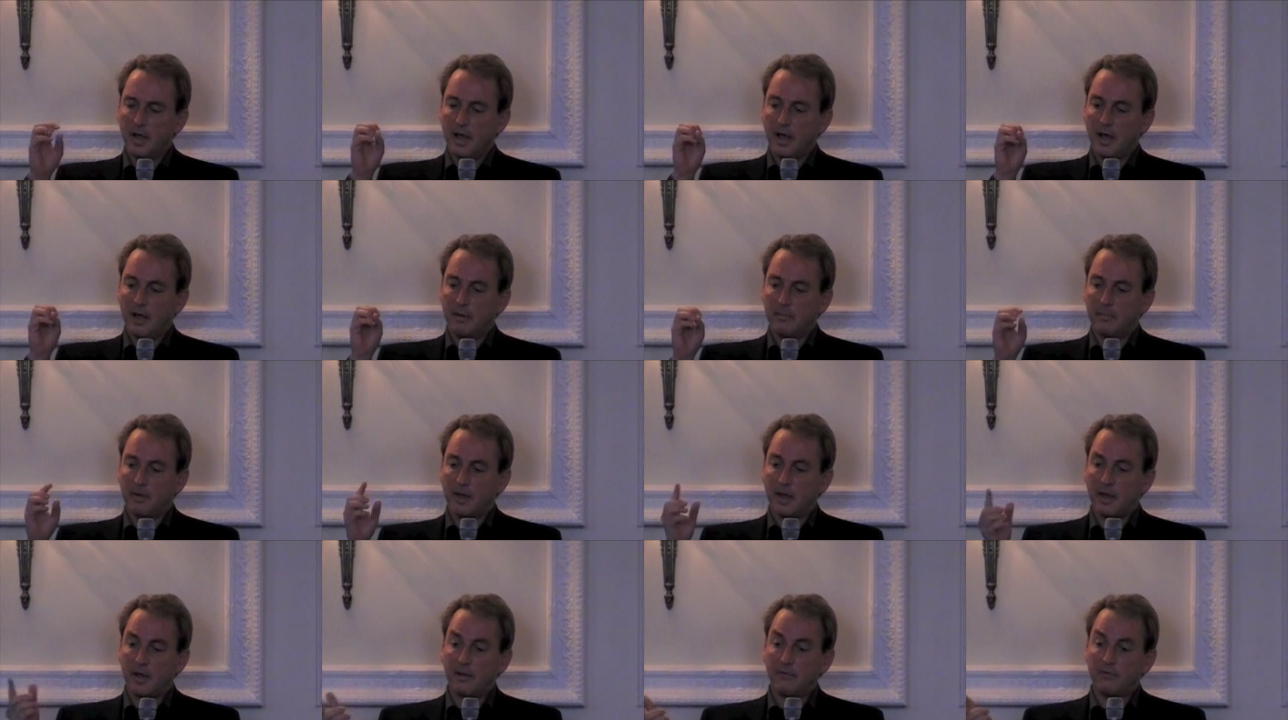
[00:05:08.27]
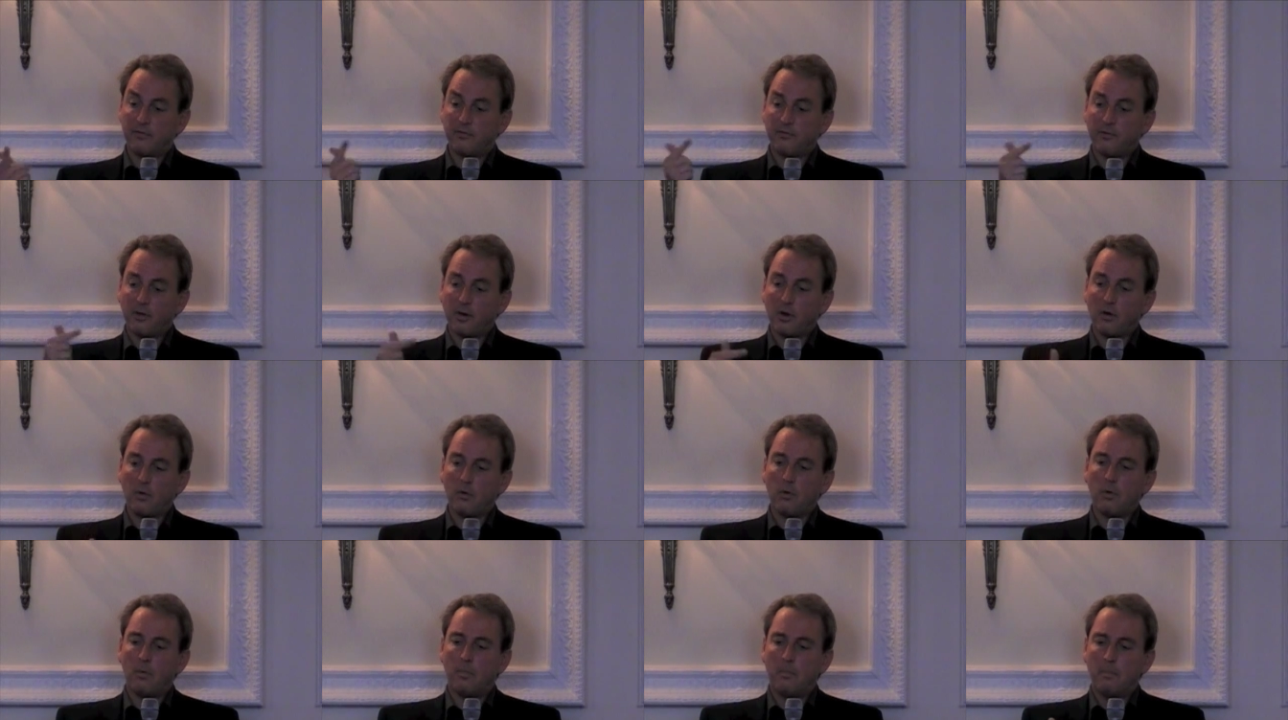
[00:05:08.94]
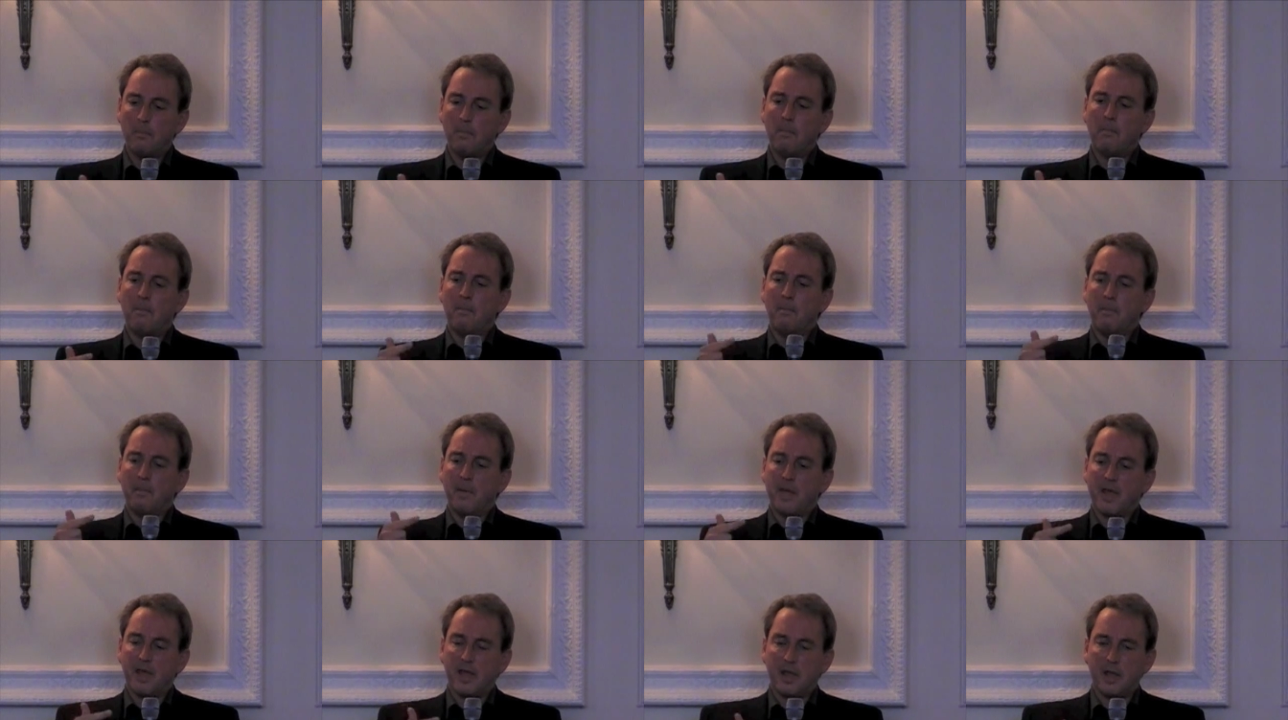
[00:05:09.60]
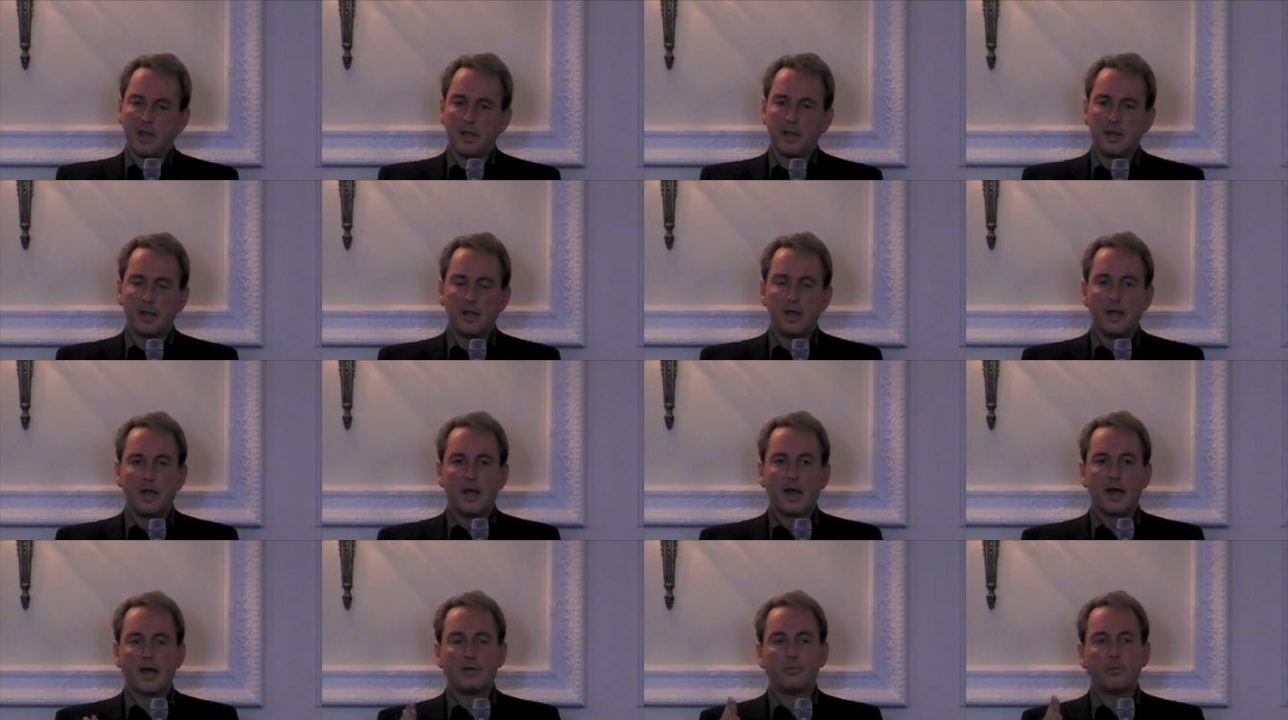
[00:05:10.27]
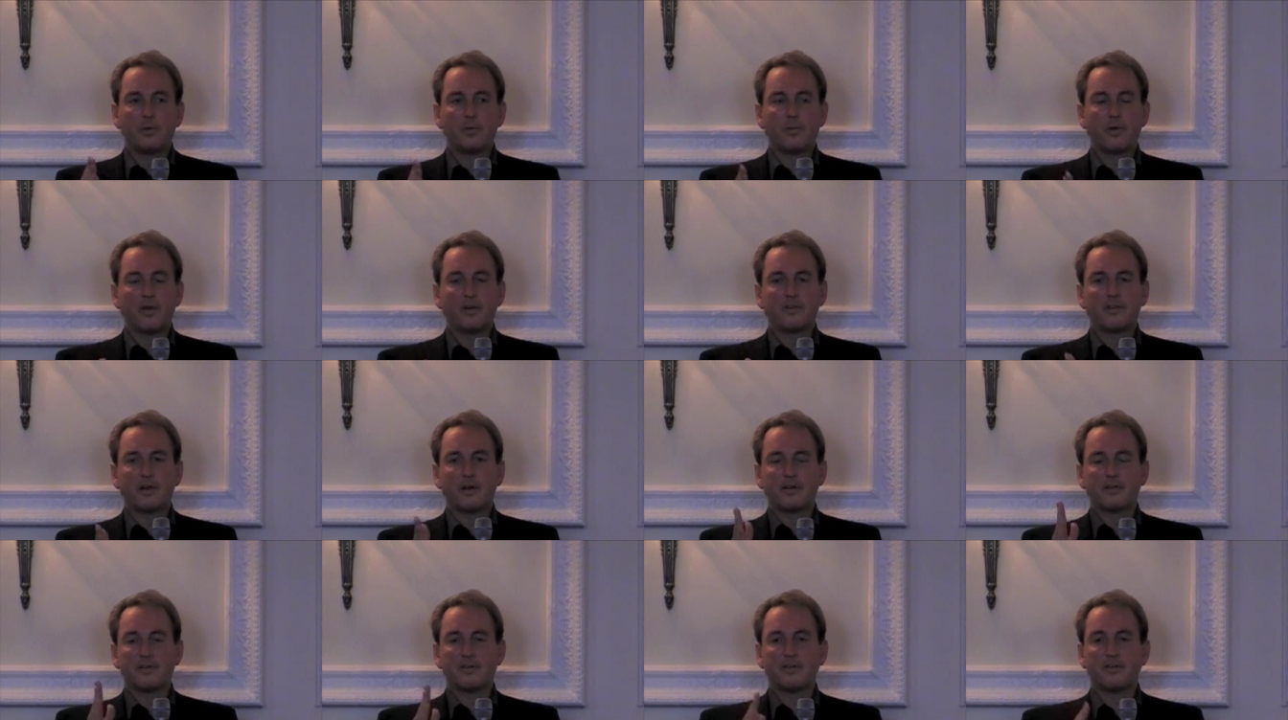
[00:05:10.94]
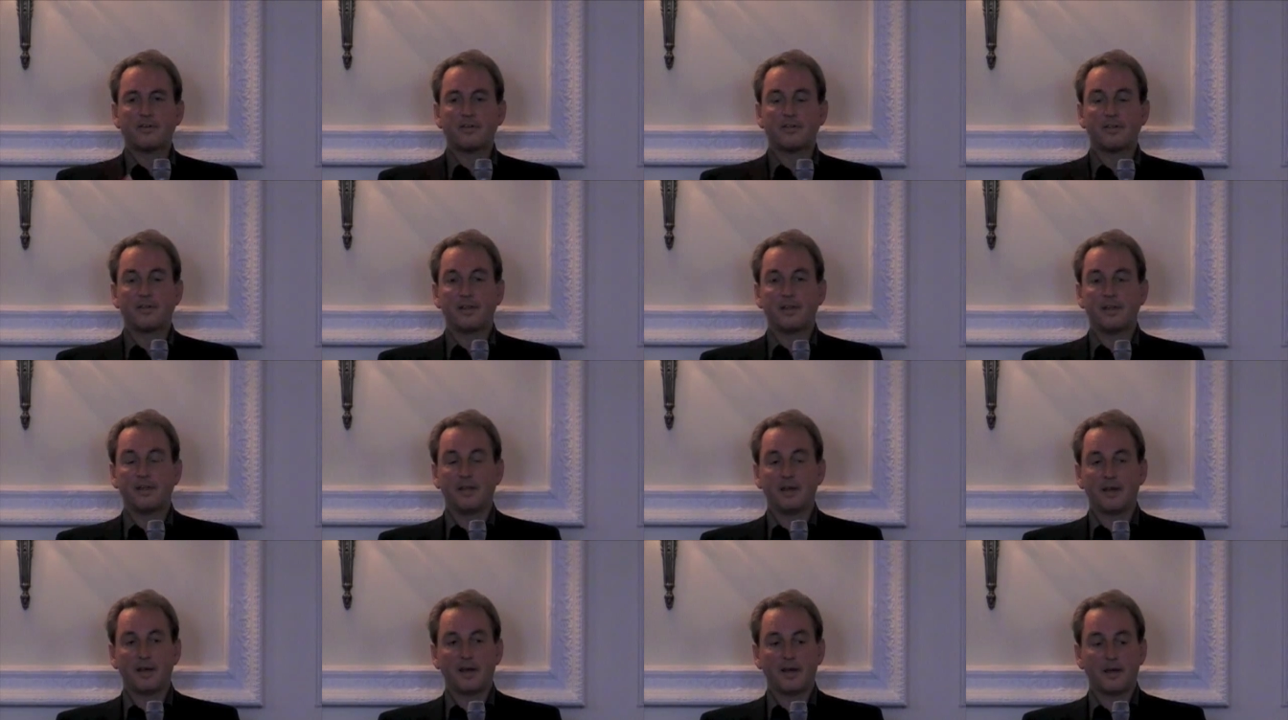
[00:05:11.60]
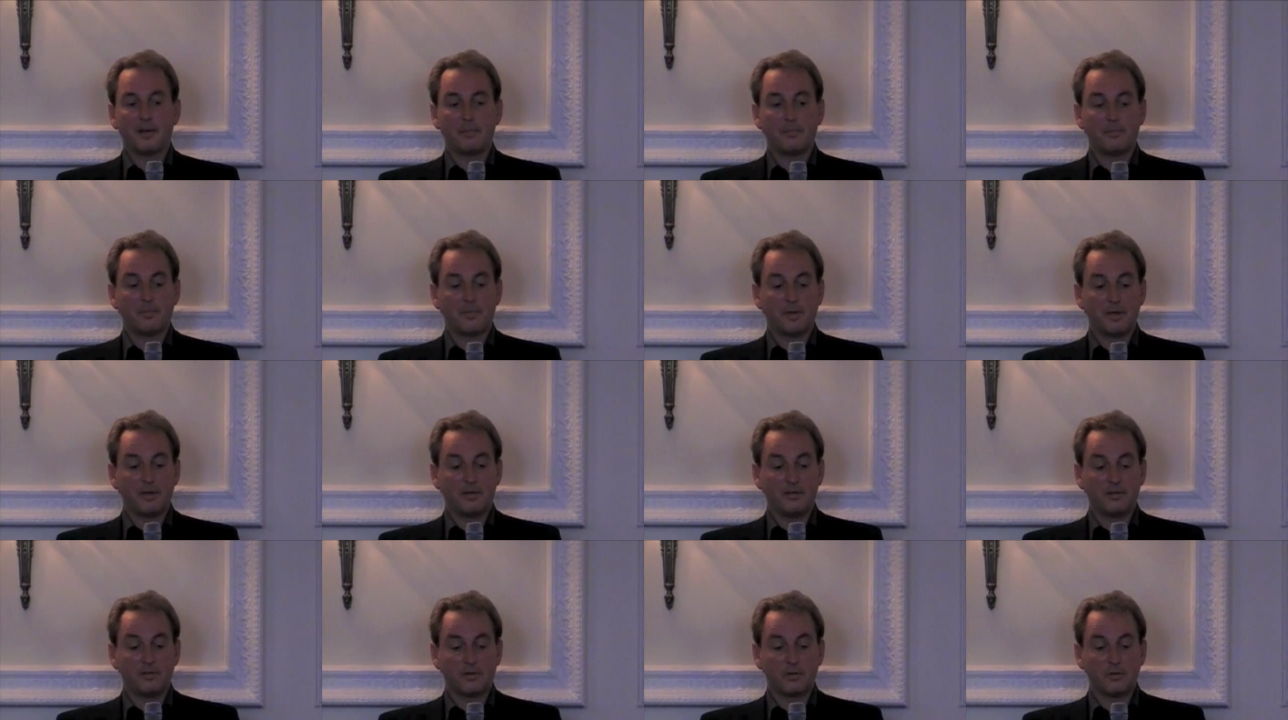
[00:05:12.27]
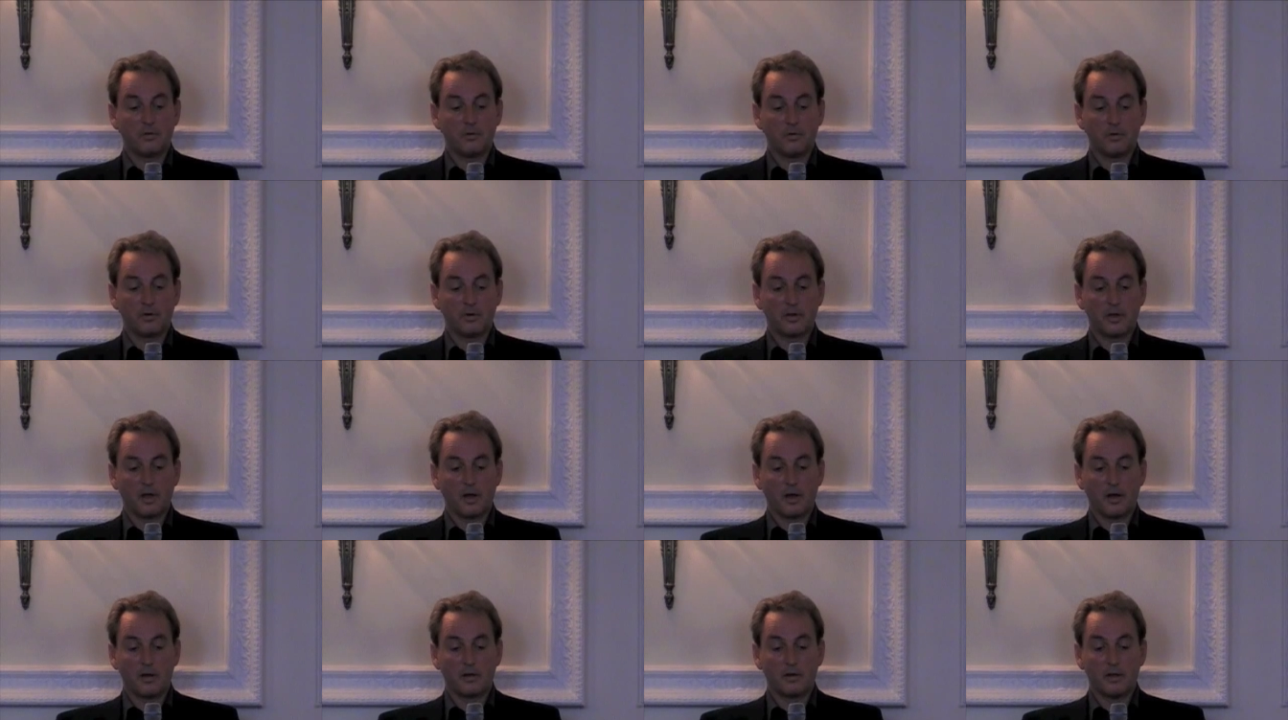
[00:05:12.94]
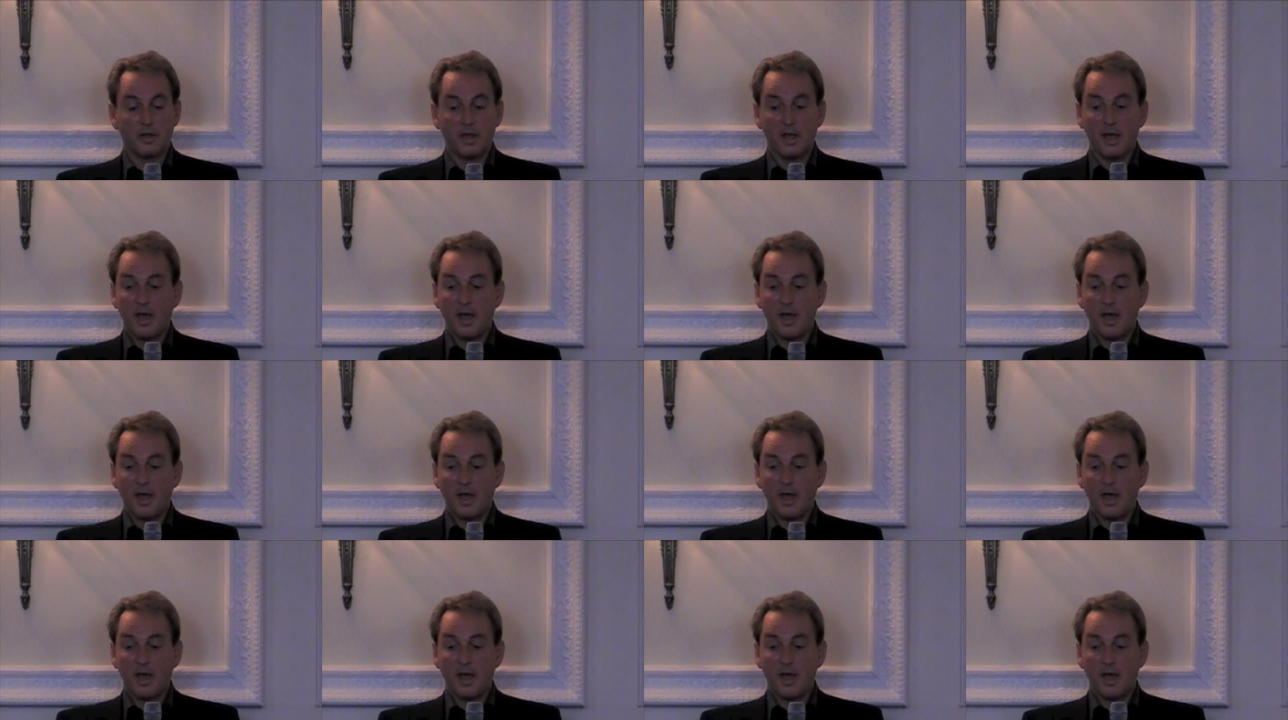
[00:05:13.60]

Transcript: Um, uh, follow me, and we went out into the um, into the courtyard,